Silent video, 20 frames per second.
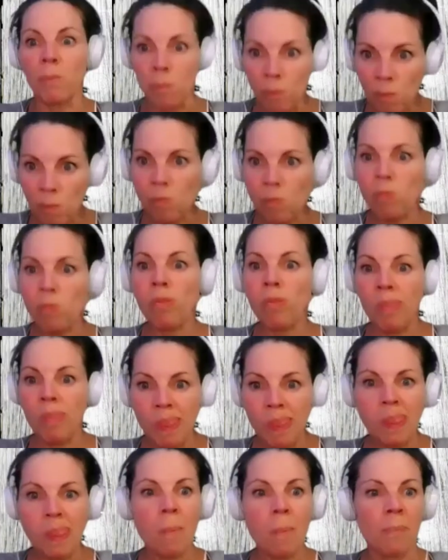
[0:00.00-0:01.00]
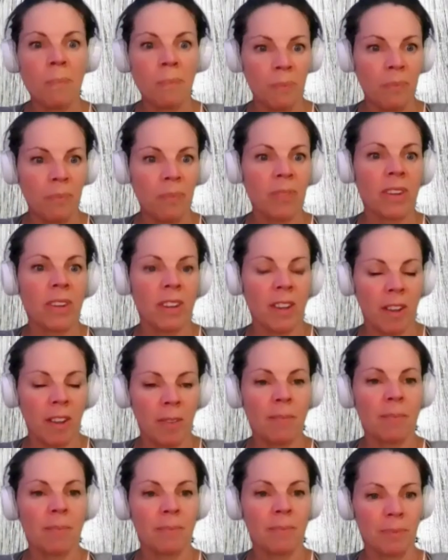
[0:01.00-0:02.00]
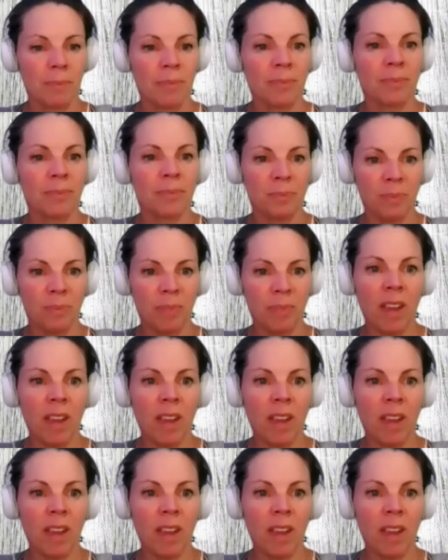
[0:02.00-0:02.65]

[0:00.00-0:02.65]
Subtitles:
like to talk about social media. You like to do social